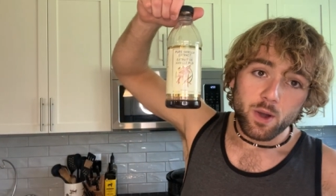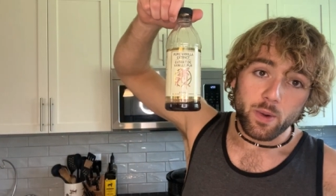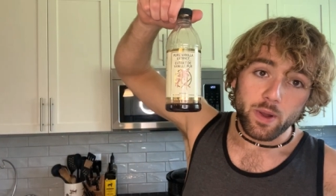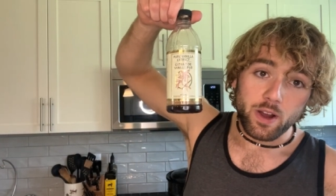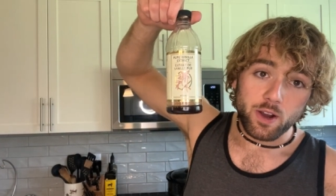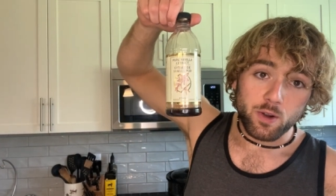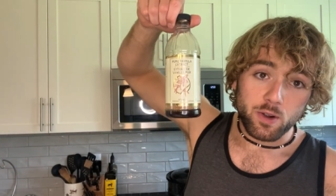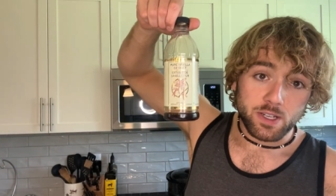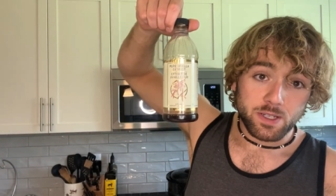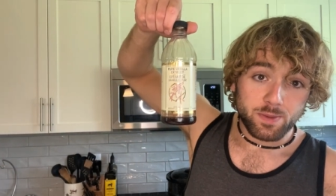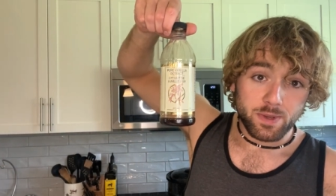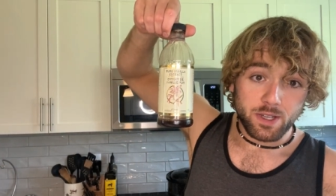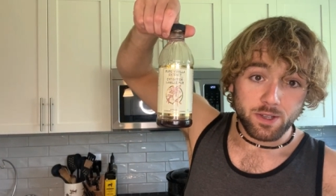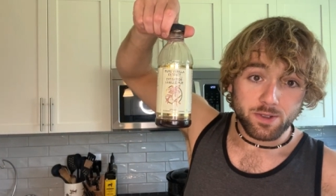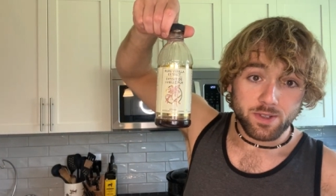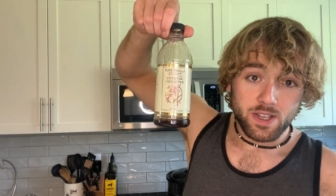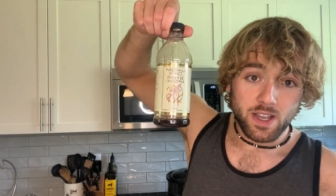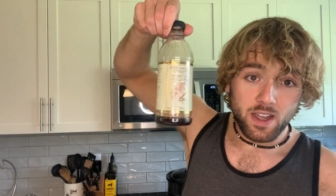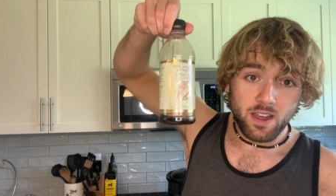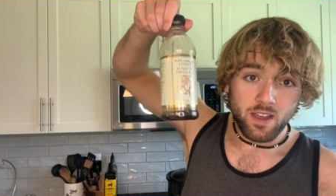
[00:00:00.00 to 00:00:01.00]
we are going to be
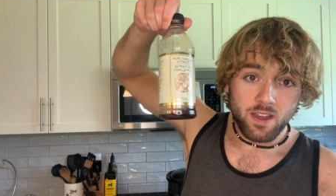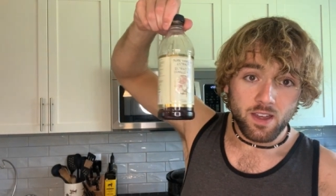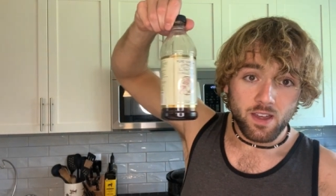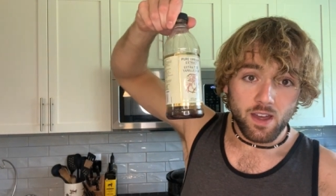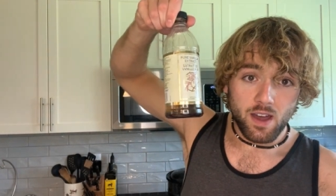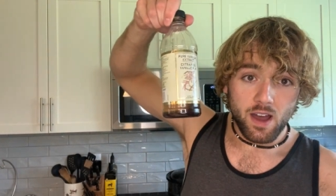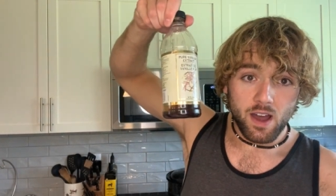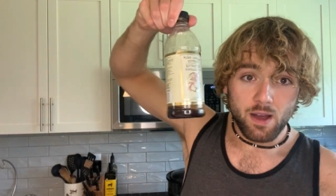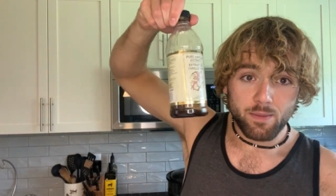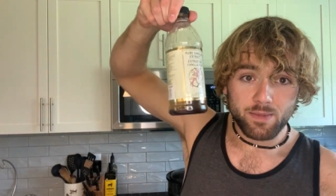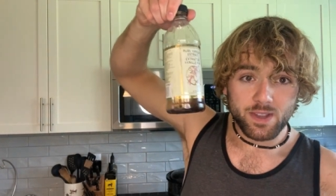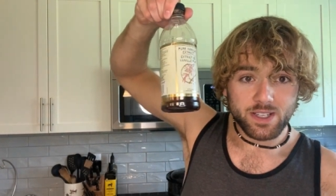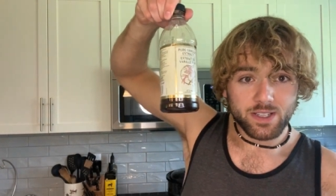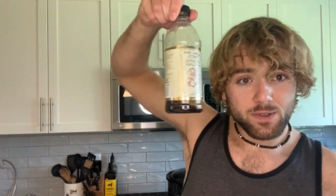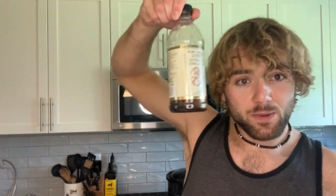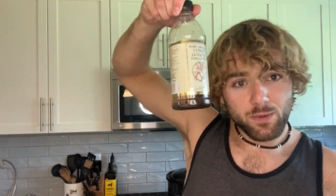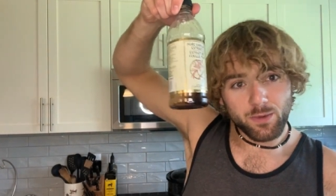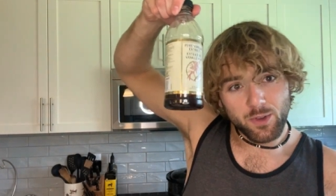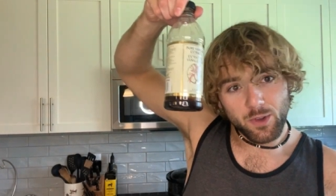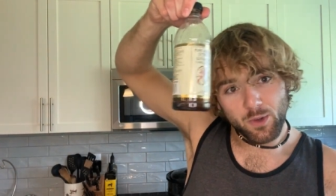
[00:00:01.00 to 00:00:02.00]
using. This
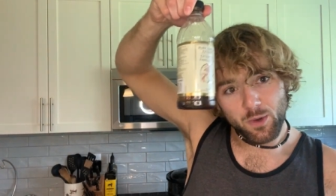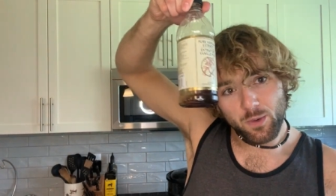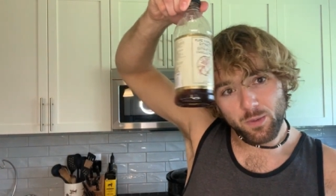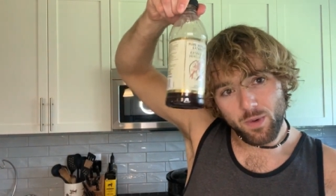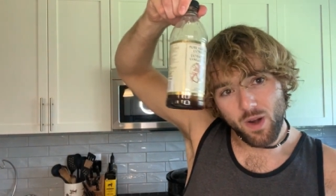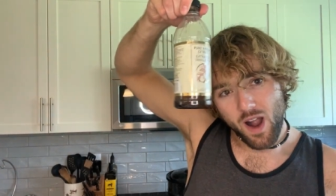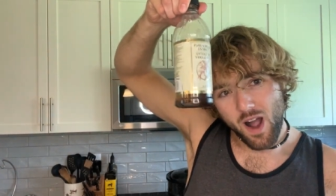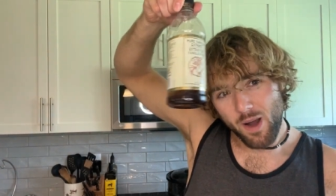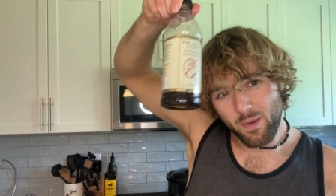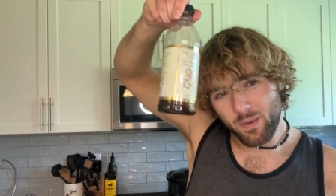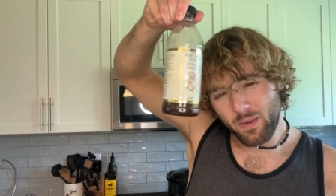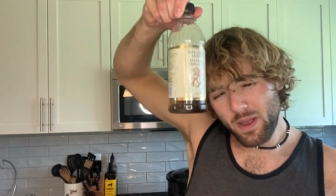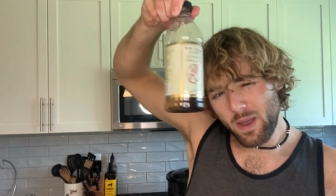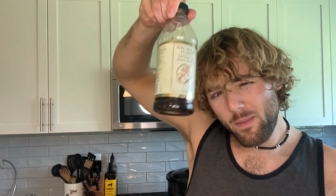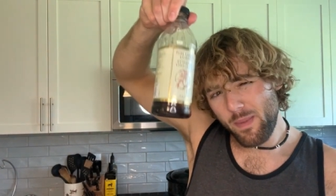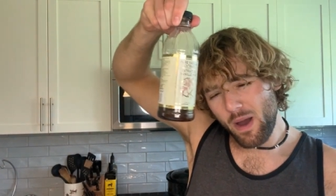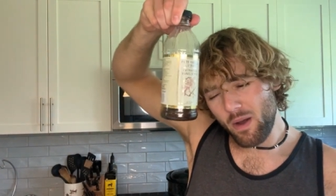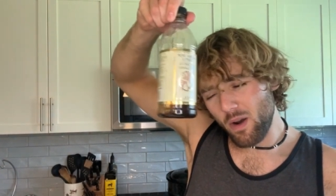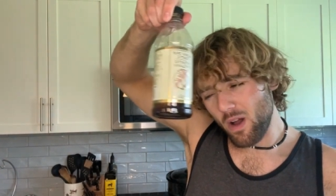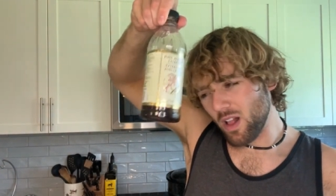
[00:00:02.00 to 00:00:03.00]
will do probably
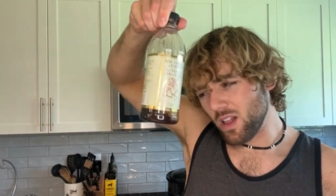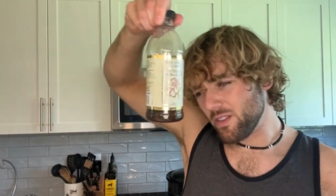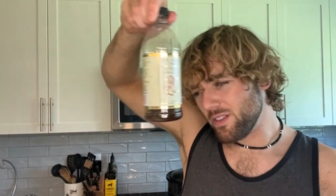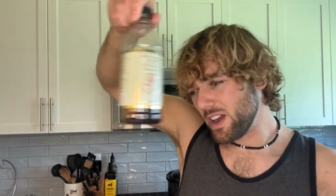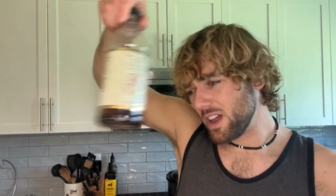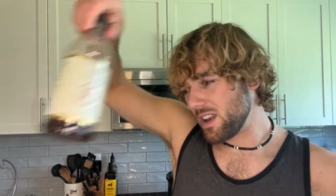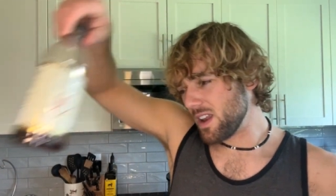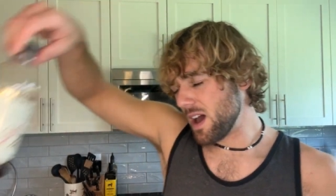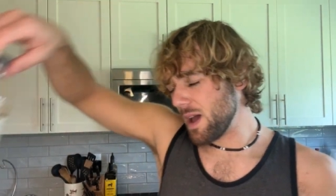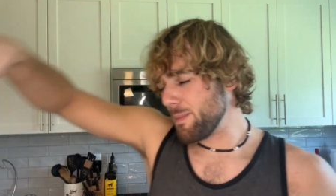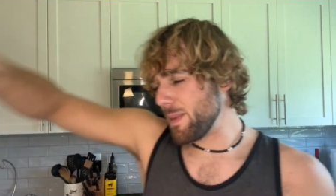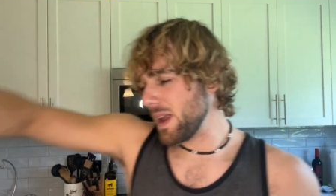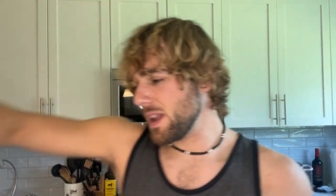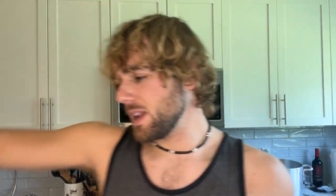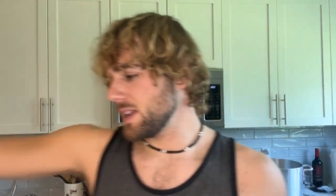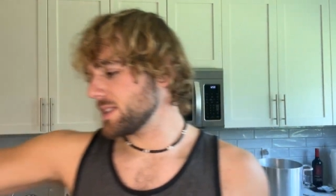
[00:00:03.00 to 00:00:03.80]
about all of it. I might